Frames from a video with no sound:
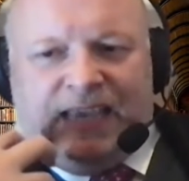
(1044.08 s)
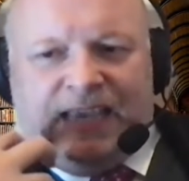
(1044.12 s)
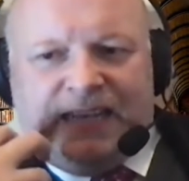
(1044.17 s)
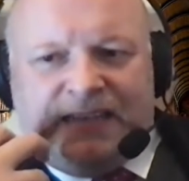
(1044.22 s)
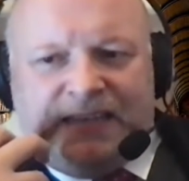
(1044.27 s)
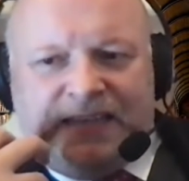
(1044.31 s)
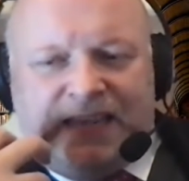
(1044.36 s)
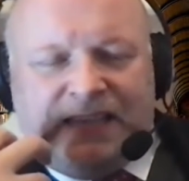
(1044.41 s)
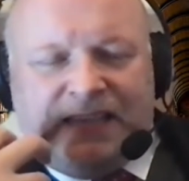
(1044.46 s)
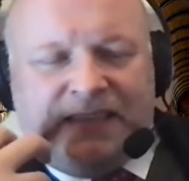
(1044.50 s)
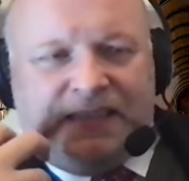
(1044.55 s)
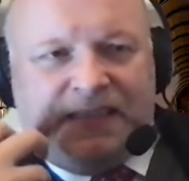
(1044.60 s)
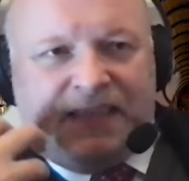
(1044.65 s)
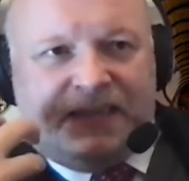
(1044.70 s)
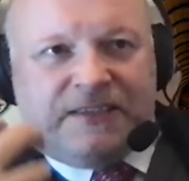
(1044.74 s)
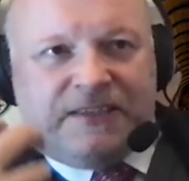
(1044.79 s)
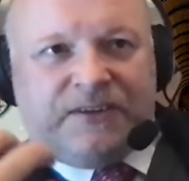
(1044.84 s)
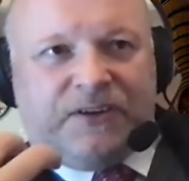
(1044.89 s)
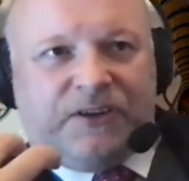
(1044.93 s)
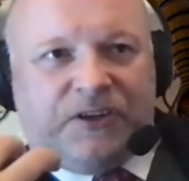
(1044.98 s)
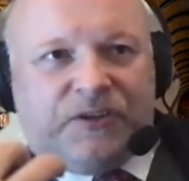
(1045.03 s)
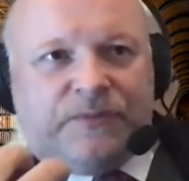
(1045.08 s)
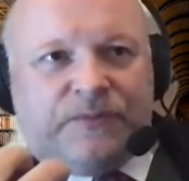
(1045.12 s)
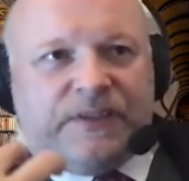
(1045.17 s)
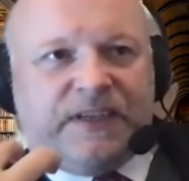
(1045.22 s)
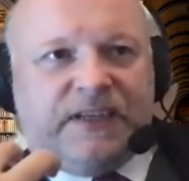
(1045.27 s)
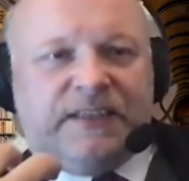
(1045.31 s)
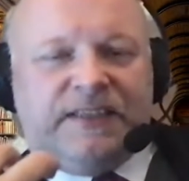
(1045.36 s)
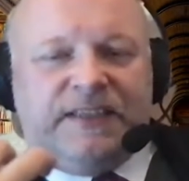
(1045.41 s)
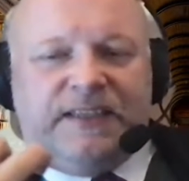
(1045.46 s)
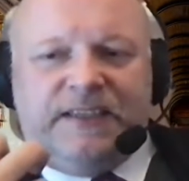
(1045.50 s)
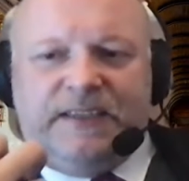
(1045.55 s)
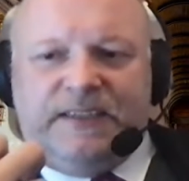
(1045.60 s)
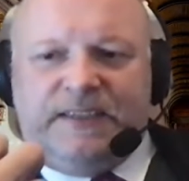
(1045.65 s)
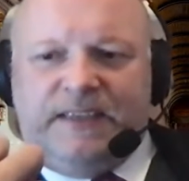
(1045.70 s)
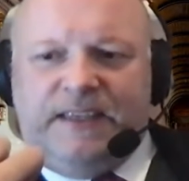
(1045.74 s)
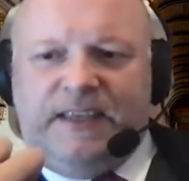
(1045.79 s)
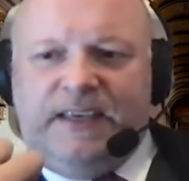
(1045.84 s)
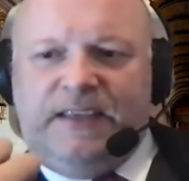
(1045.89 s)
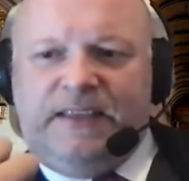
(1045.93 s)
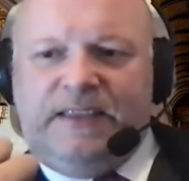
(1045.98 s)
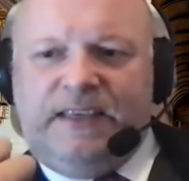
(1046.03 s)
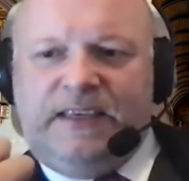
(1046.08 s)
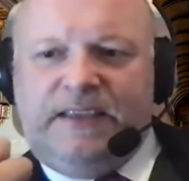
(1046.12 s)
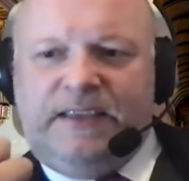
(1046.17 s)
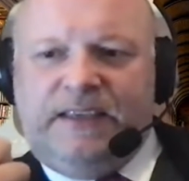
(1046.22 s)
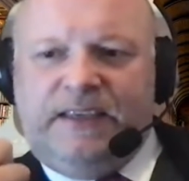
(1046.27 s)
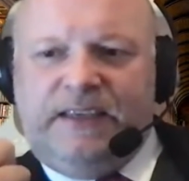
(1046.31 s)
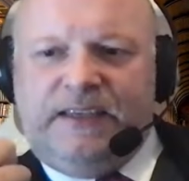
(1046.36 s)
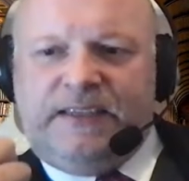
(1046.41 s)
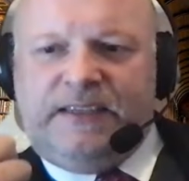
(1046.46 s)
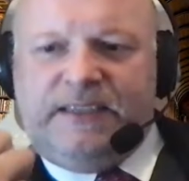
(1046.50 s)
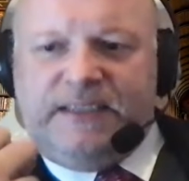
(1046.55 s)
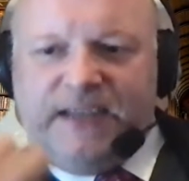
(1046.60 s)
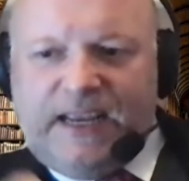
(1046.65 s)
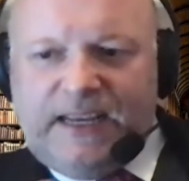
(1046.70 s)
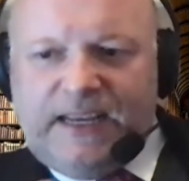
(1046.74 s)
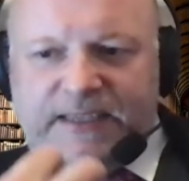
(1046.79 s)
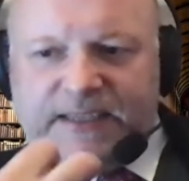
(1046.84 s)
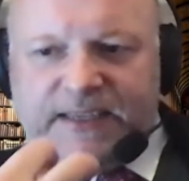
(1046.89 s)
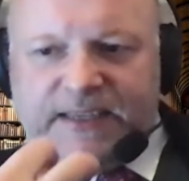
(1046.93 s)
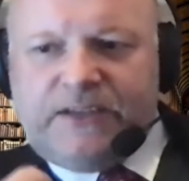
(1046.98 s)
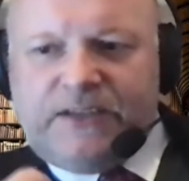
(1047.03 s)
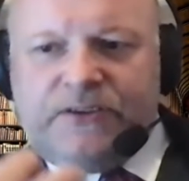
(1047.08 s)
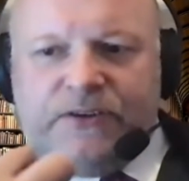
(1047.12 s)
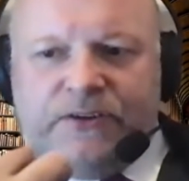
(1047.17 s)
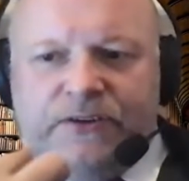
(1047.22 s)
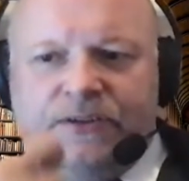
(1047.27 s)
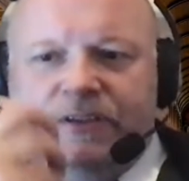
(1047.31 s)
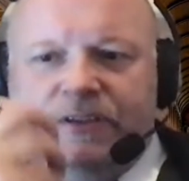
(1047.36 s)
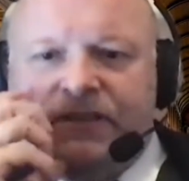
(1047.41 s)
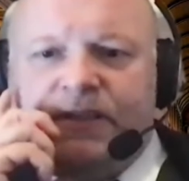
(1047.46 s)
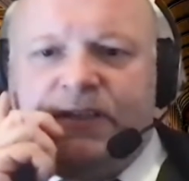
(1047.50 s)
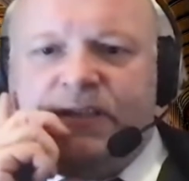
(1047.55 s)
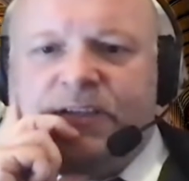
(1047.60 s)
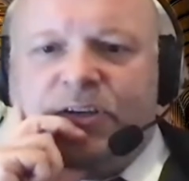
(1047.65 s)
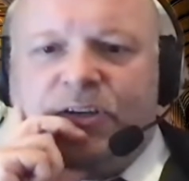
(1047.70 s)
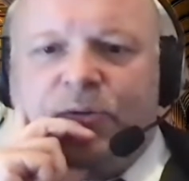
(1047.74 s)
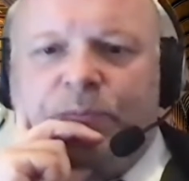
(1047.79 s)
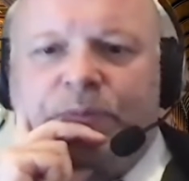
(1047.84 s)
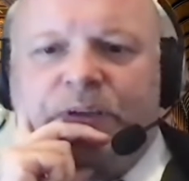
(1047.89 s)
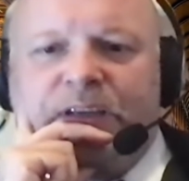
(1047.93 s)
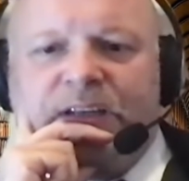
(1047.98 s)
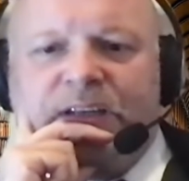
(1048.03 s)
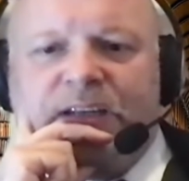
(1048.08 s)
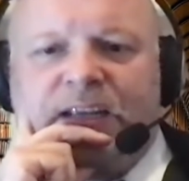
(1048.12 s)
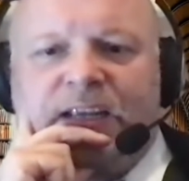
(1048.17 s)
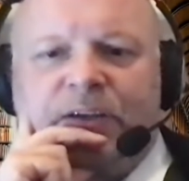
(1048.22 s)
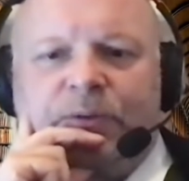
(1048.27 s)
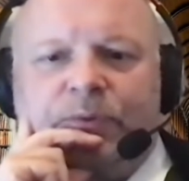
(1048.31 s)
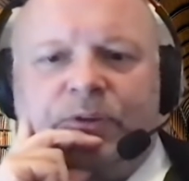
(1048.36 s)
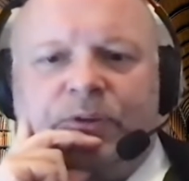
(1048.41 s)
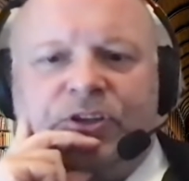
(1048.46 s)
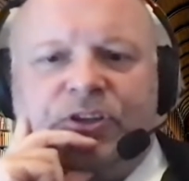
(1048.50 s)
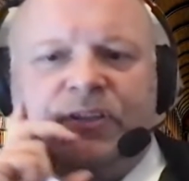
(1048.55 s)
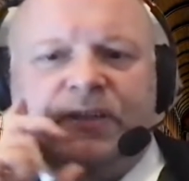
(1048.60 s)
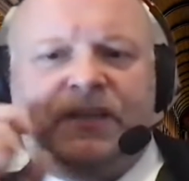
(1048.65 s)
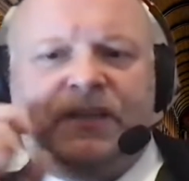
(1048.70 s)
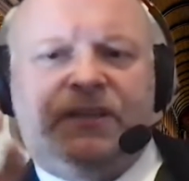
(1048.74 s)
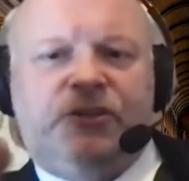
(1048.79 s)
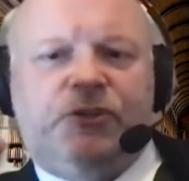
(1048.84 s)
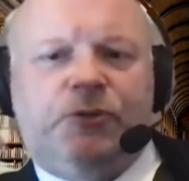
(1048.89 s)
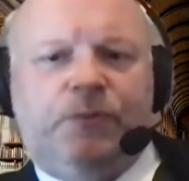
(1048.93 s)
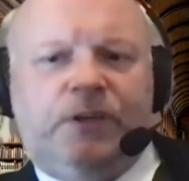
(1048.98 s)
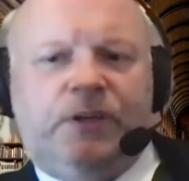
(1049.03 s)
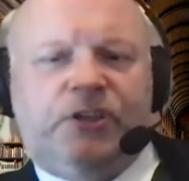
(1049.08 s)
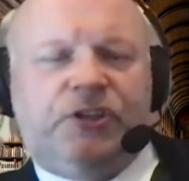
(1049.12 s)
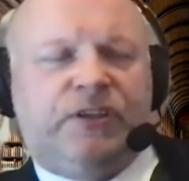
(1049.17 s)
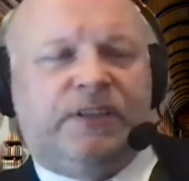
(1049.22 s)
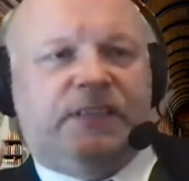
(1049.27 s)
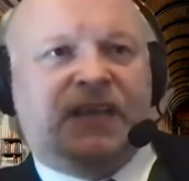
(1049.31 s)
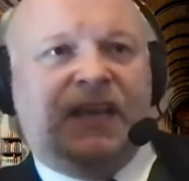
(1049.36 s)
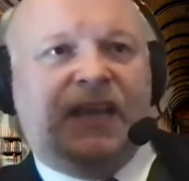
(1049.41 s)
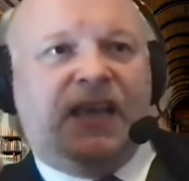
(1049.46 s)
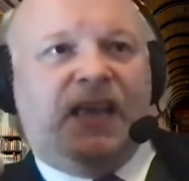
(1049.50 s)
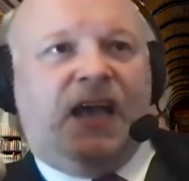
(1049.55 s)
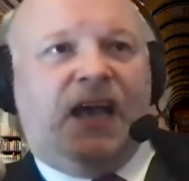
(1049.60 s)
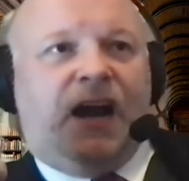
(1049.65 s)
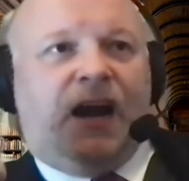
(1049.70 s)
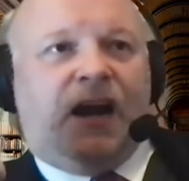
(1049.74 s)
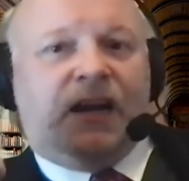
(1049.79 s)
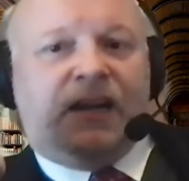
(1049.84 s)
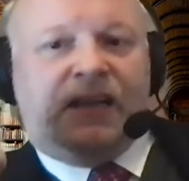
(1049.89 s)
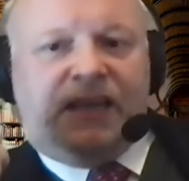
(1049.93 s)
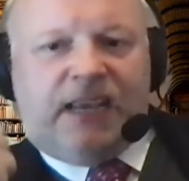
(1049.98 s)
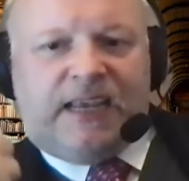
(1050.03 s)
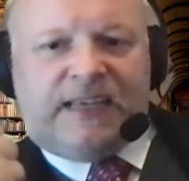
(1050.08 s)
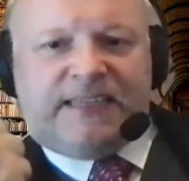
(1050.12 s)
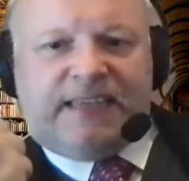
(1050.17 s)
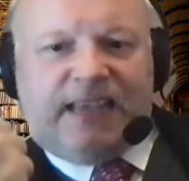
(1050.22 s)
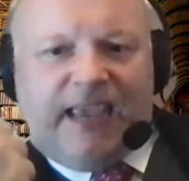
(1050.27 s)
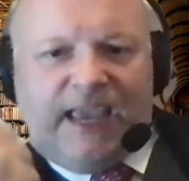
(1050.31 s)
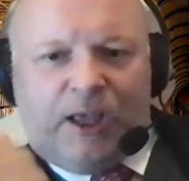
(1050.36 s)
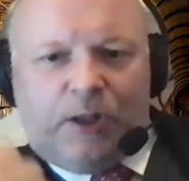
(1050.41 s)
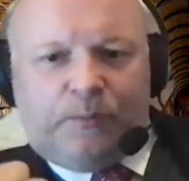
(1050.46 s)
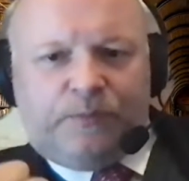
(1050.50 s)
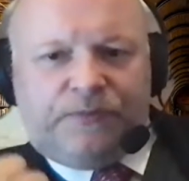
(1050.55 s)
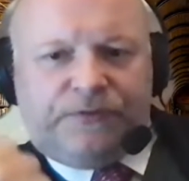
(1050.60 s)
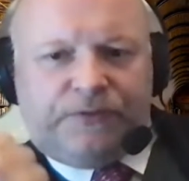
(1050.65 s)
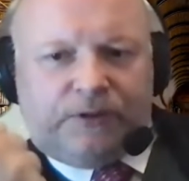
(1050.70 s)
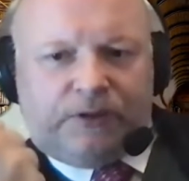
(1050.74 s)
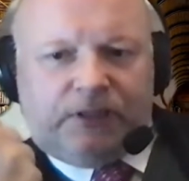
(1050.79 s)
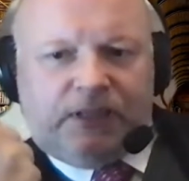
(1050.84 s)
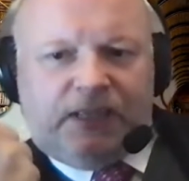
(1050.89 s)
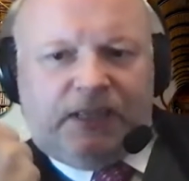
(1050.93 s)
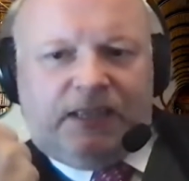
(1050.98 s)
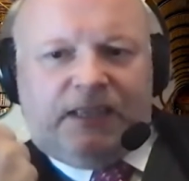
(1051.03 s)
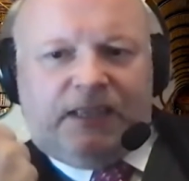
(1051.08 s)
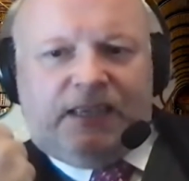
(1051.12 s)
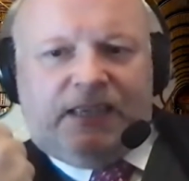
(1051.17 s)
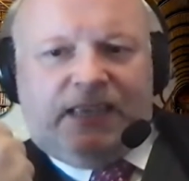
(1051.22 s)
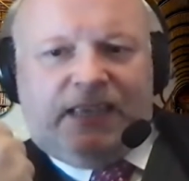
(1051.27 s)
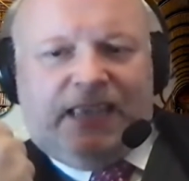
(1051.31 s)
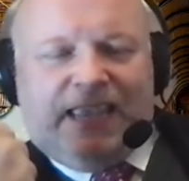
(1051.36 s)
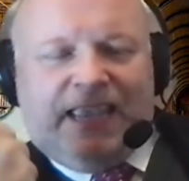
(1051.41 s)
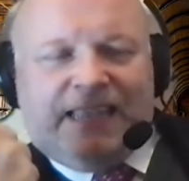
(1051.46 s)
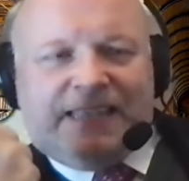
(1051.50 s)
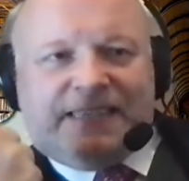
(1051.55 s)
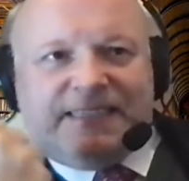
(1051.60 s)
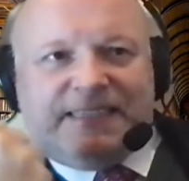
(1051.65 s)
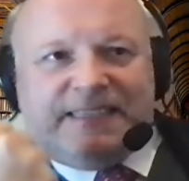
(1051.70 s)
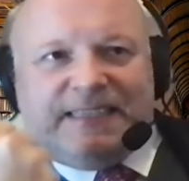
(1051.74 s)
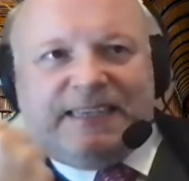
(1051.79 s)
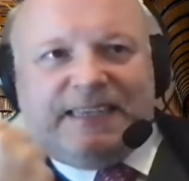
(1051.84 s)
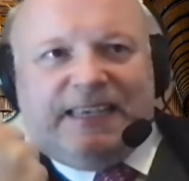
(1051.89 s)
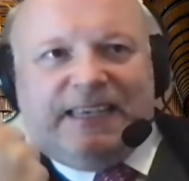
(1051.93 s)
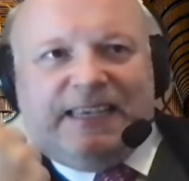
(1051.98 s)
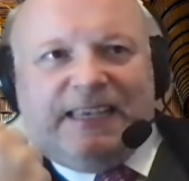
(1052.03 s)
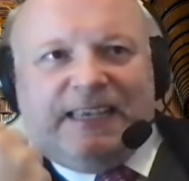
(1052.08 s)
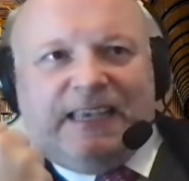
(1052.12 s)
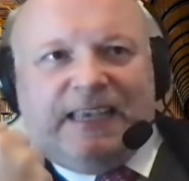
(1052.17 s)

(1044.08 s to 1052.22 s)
In these circumstances, the state-centered dystopian language and intuitions are less helpful. It's